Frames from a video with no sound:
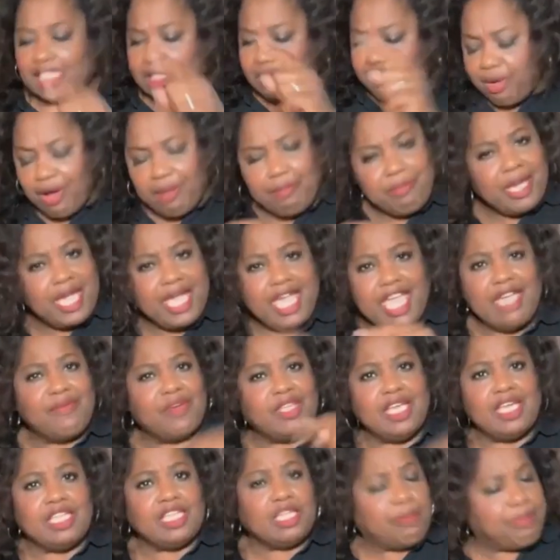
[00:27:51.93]
that has put me
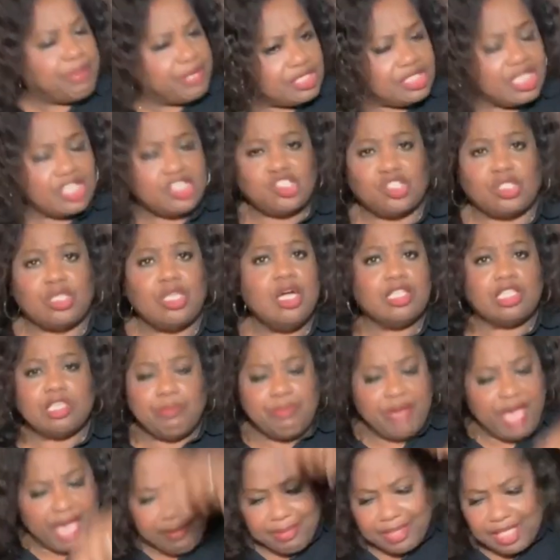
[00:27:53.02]
even in the position
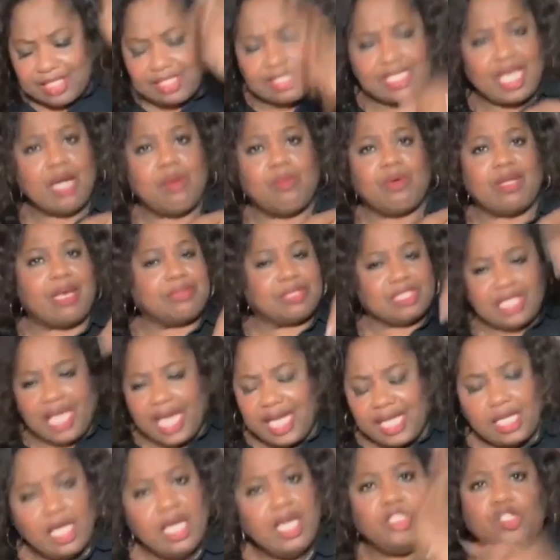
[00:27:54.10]
to be able to say what I'm
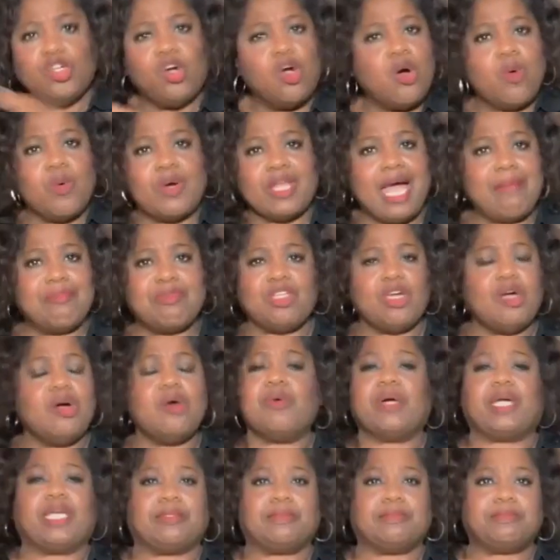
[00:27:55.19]
saying and do what I'm
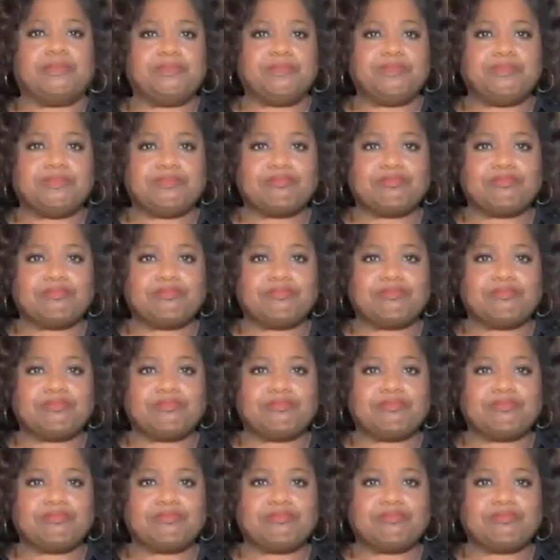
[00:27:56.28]
doing.